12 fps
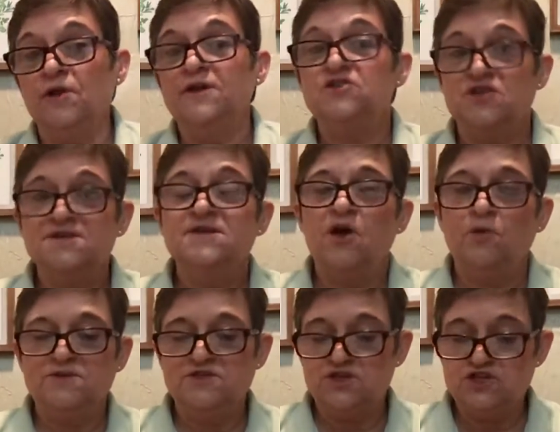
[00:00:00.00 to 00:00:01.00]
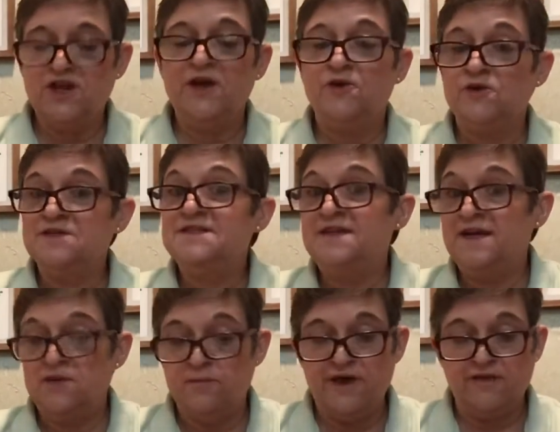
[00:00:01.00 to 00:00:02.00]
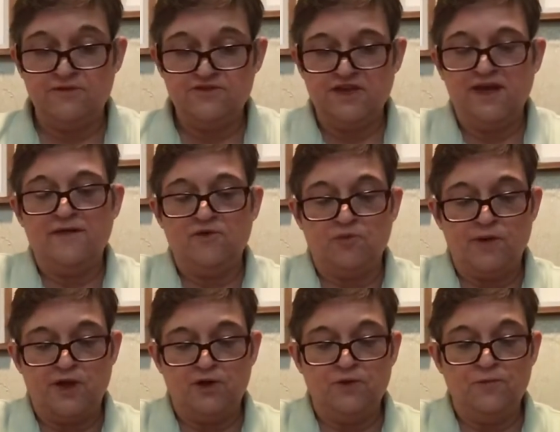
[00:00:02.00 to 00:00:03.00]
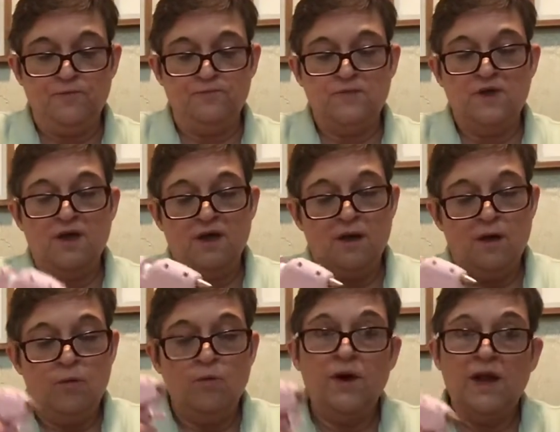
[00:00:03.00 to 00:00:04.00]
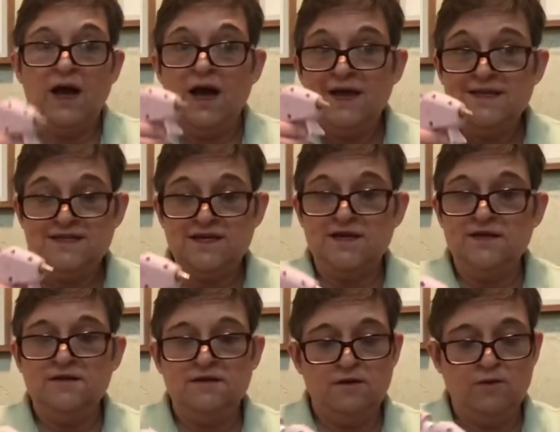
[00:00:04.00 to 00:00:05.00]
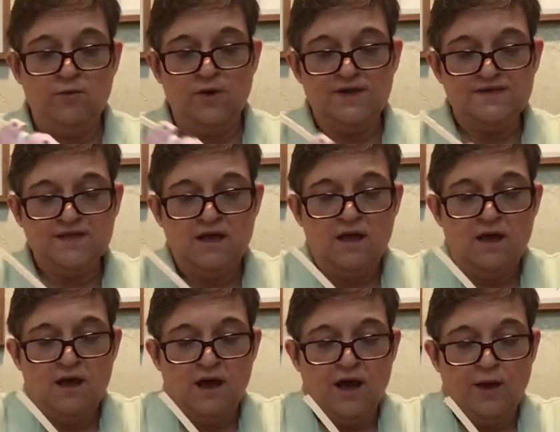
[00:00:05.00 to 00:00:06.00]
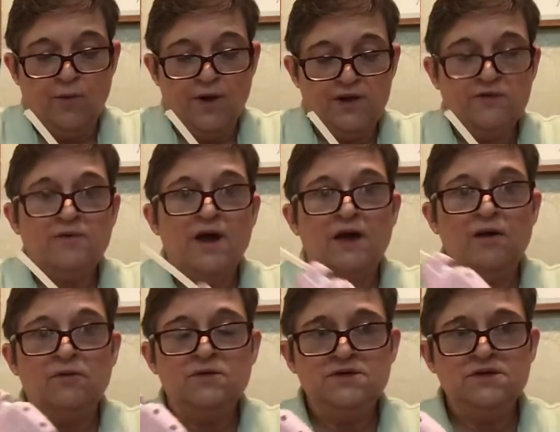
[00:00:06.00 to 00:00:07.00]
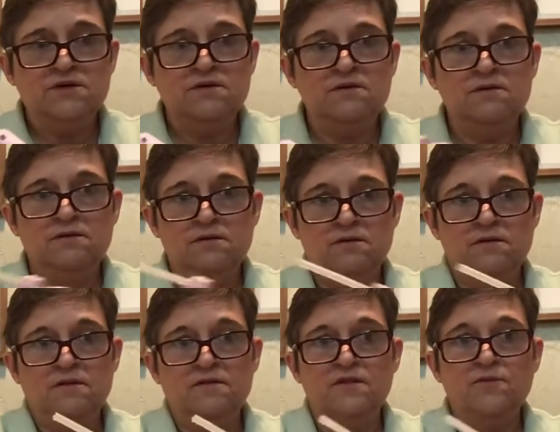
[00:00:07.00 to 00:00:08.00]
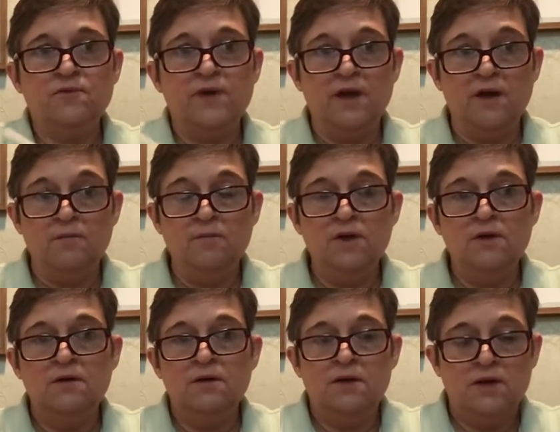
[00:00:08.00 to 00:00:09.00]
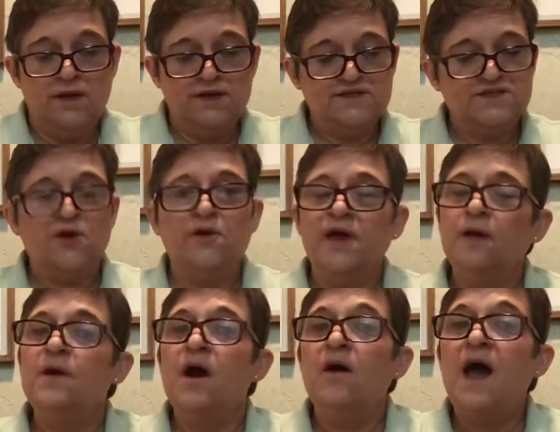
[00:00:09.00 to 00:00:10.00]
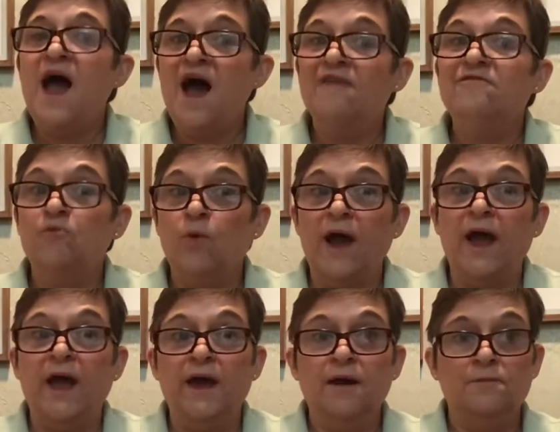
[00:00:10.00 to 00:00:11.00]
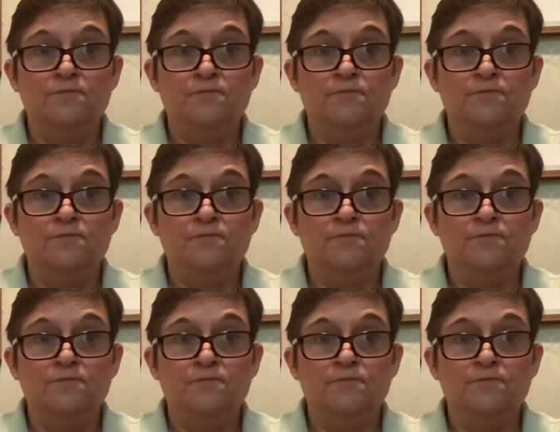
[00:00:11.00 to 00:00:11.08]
It just helps the shaker to stay together better. What I did was I went around the rim, starting about halfway.